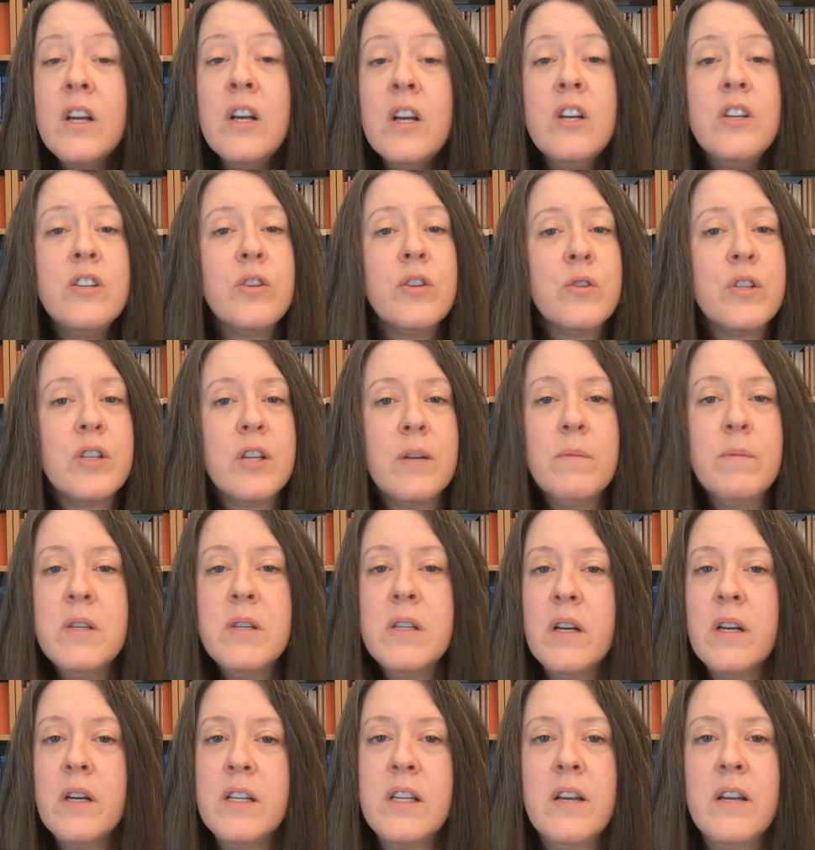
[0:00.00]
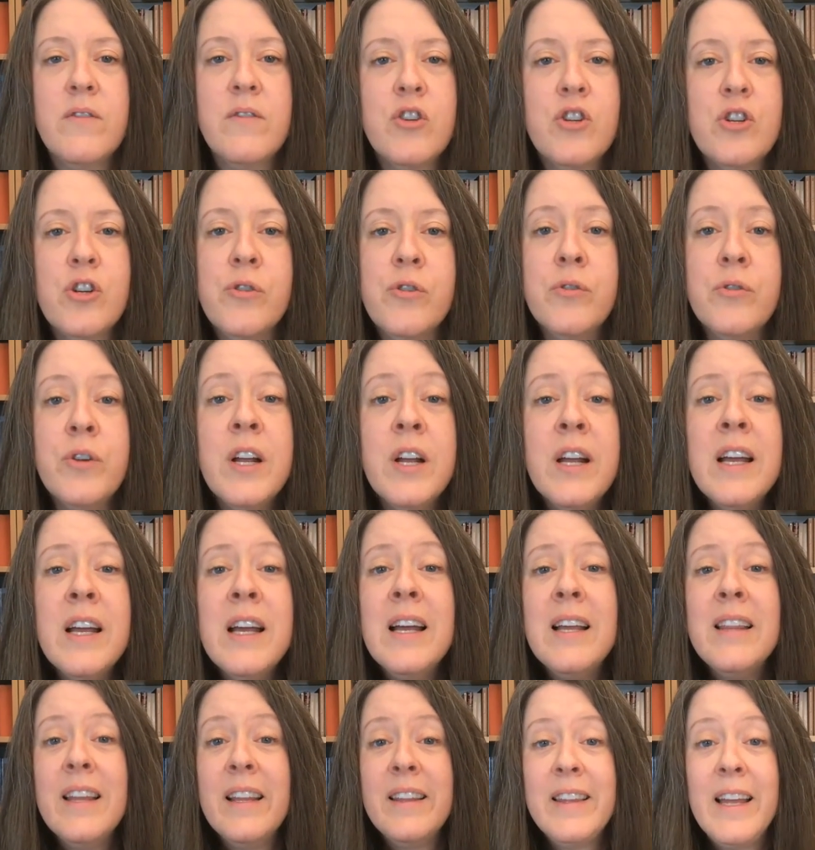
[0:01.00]
So some studies have shown
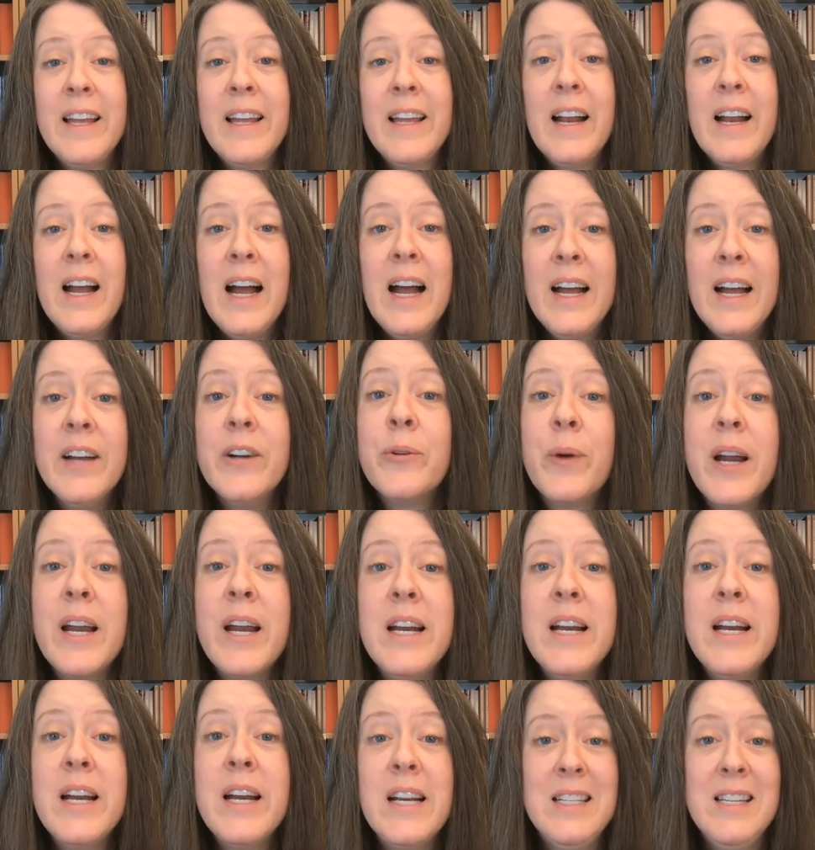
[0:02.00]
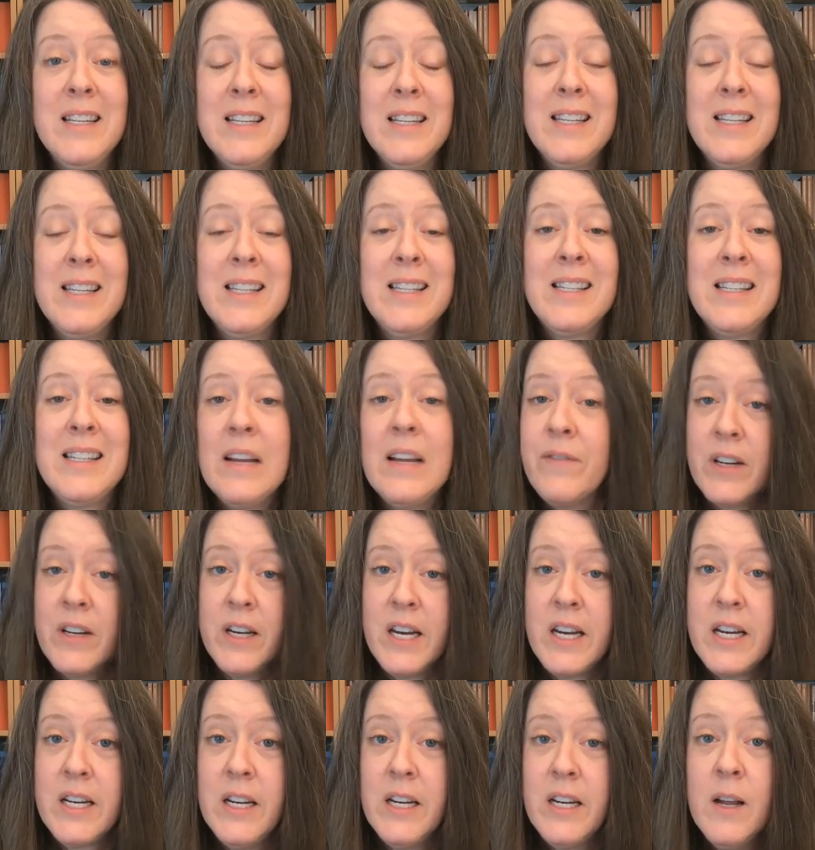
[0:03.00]
that that higher rate is in the
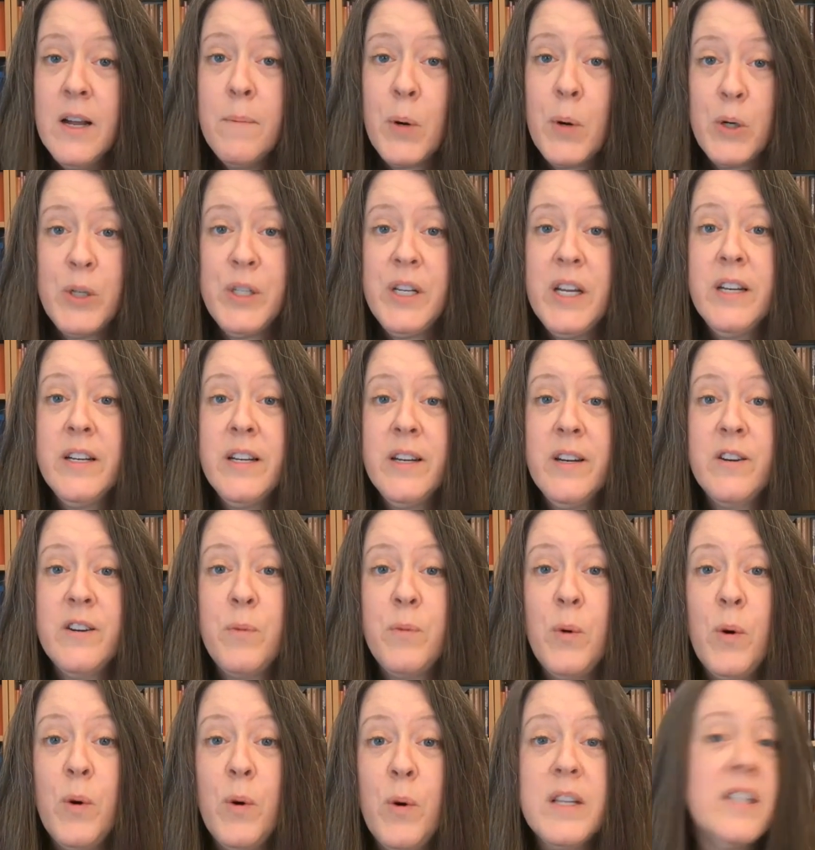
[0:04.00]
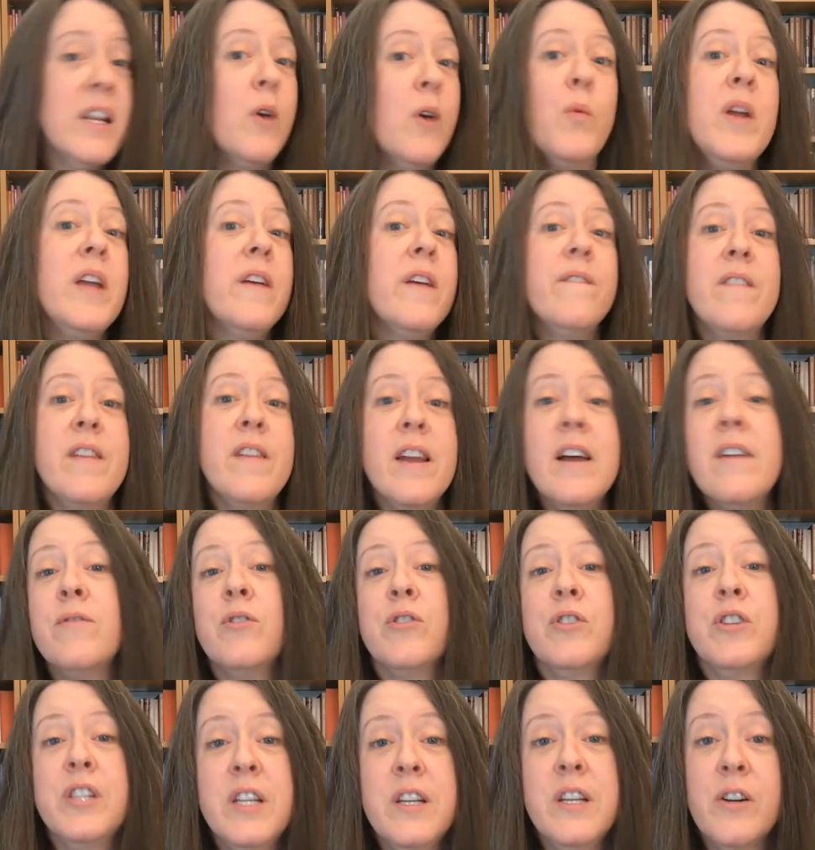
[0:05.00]
70 percentage points. Now, we have
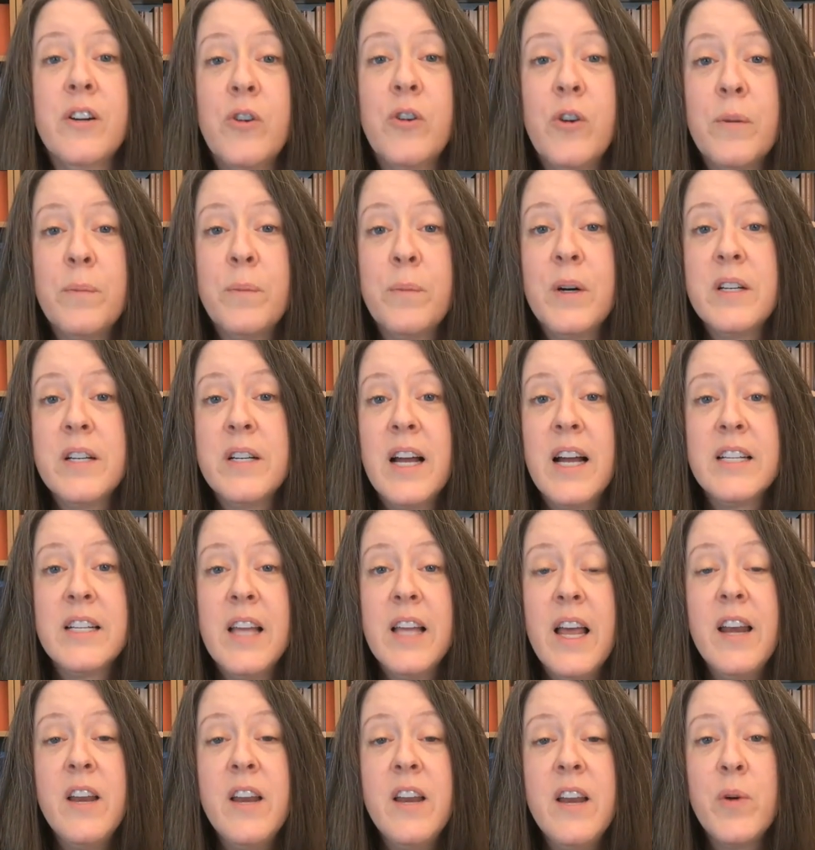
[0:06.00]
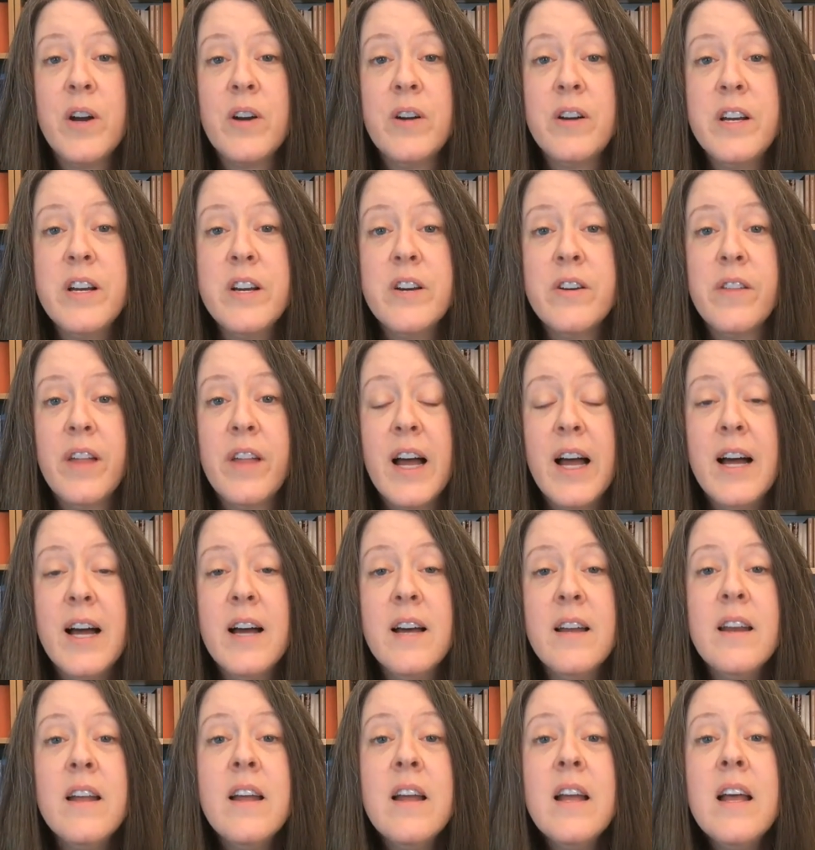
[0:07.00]
never seen a corporate tax anywhere near
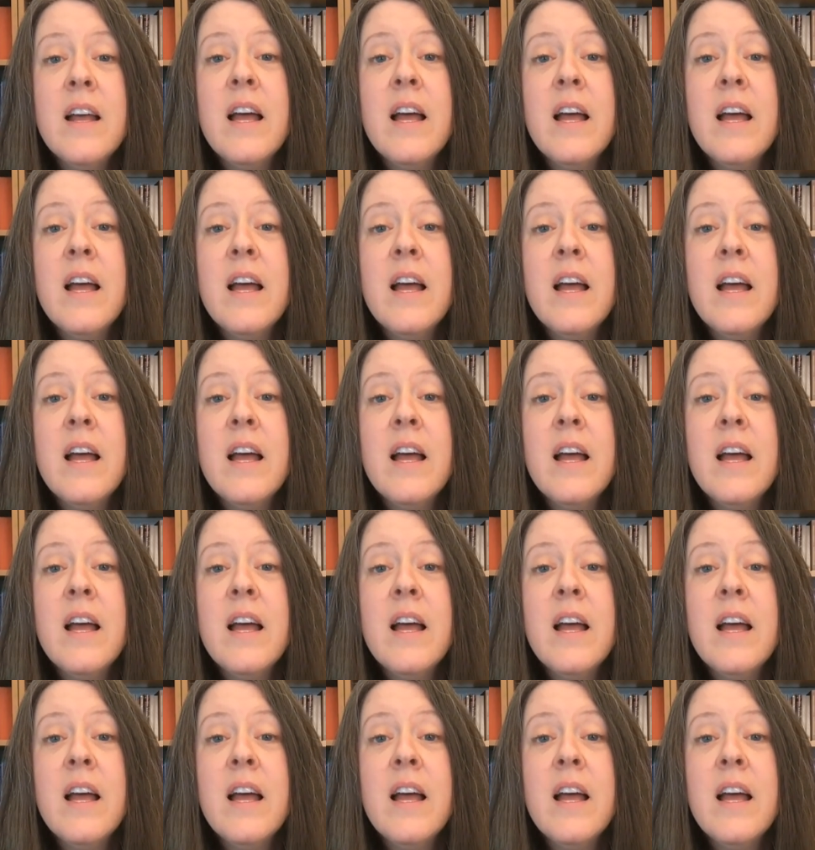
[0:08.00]
that.